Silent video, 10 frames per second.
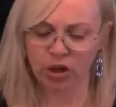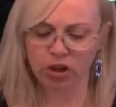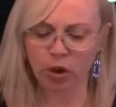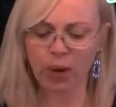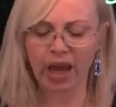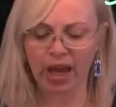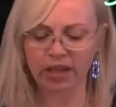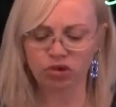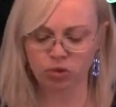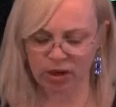Go ahead
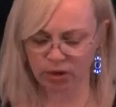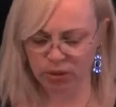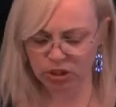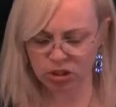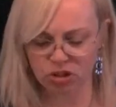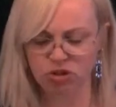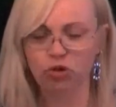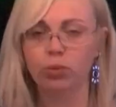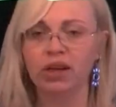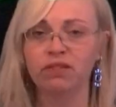and try questions
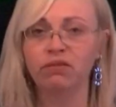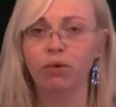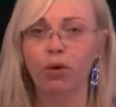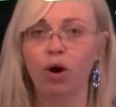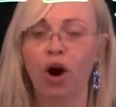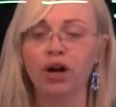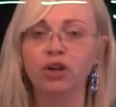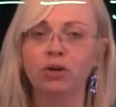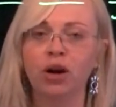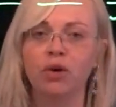3 and 4 on
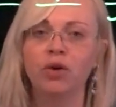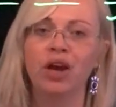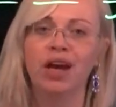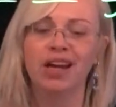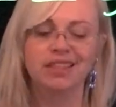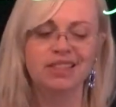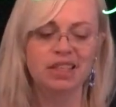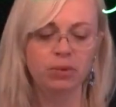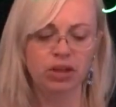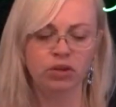your own and
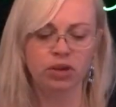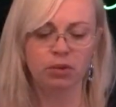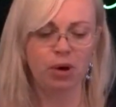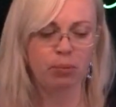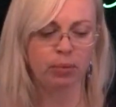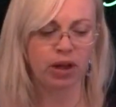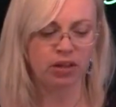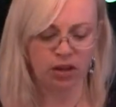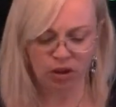see what you come up with.